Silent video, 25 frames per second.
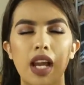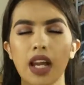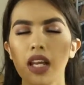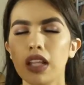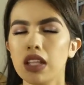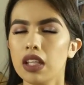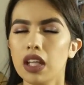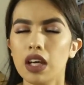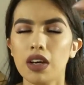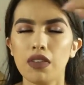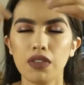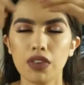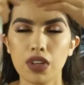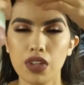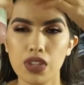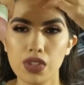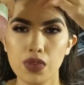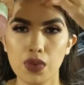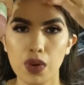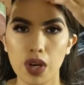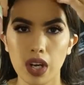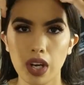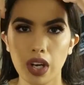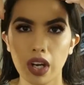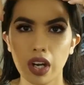I love
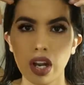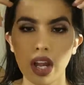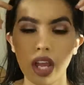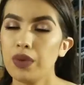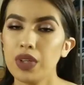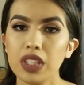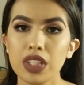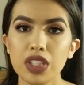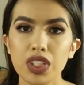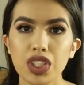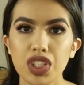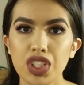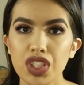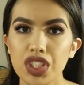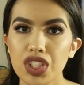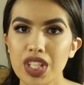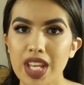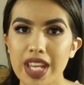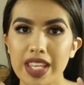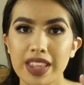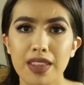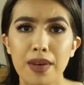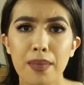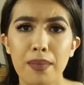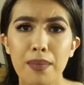rose water. I really just
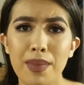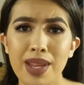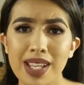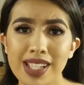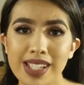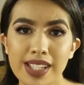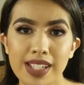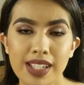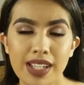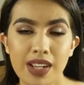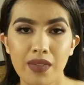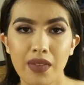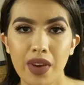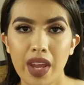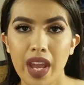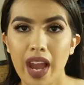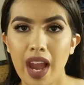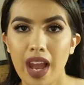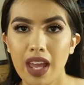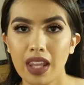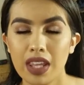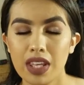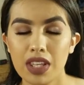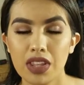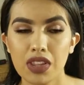like the mist of it.
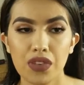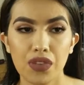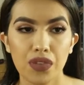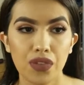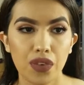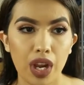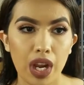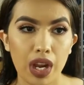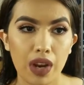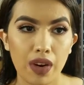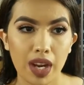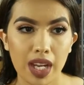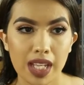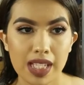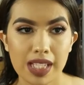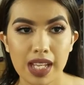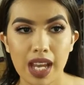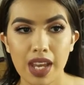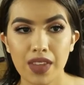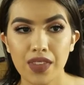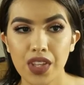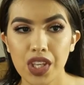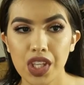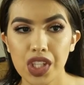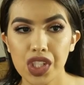I like the fragrance.
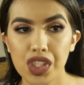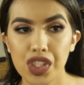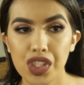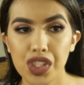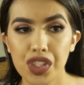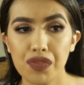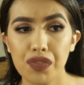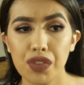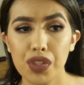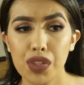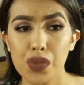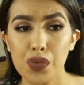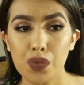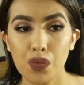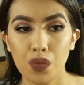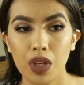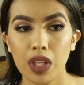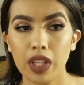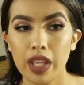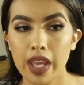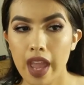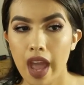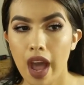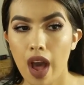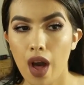I think it just feels
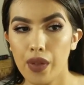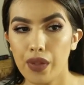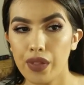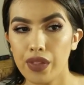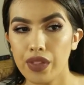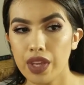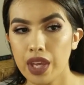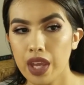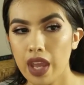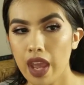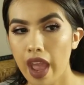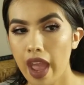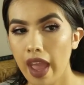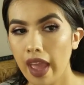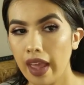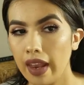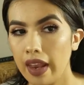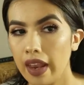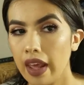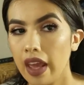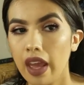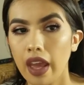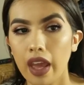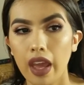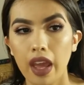really healthy,
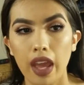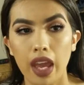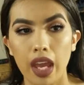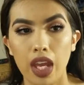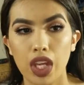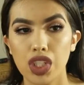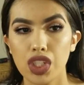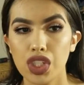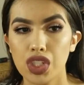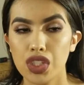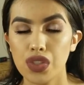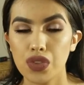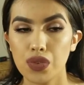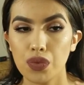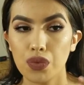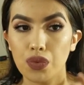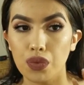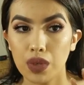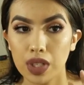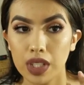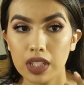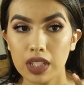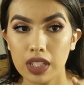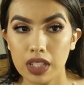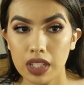and it just
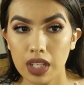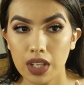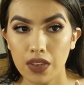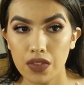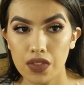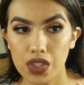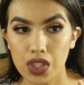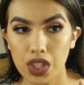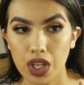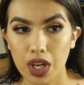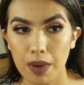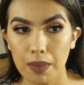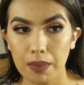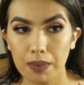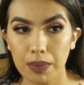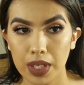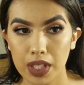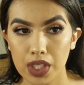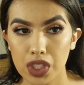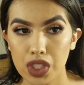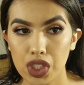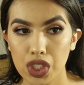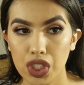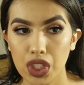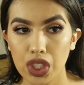really gives your
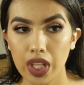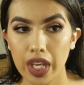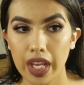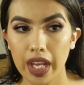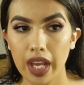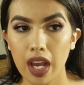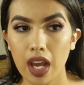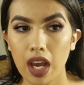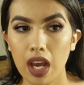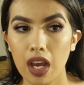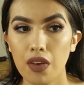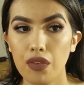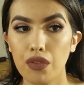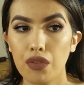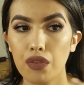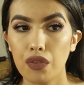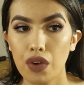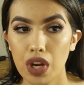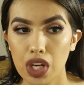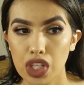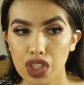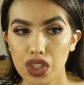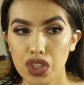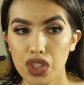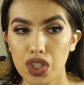complexion like a
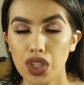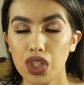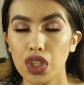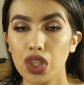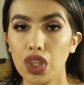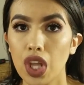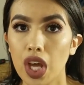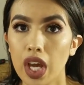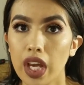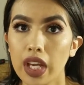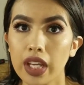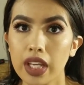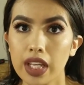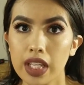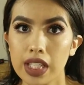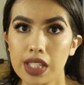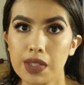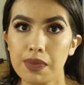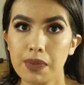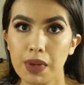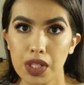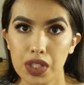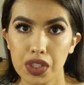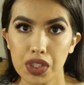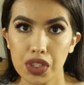fresher look,
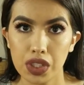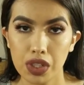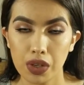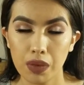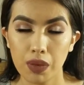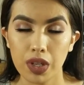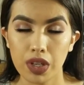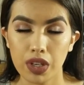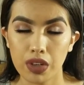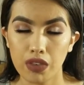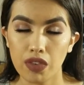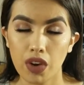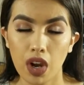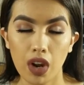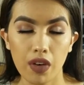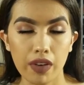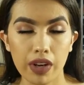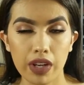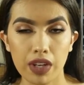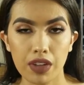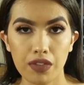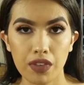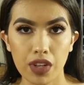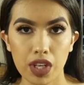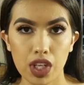especially when you've
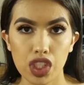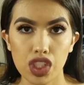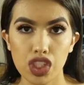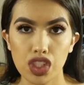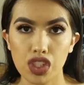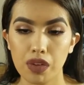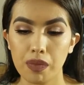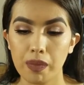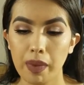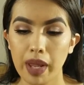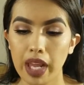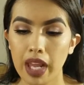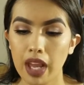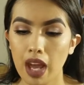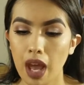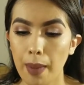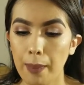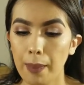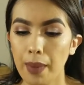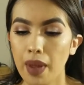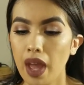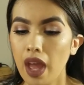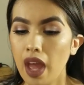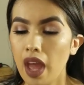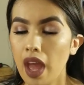already finished your makeup.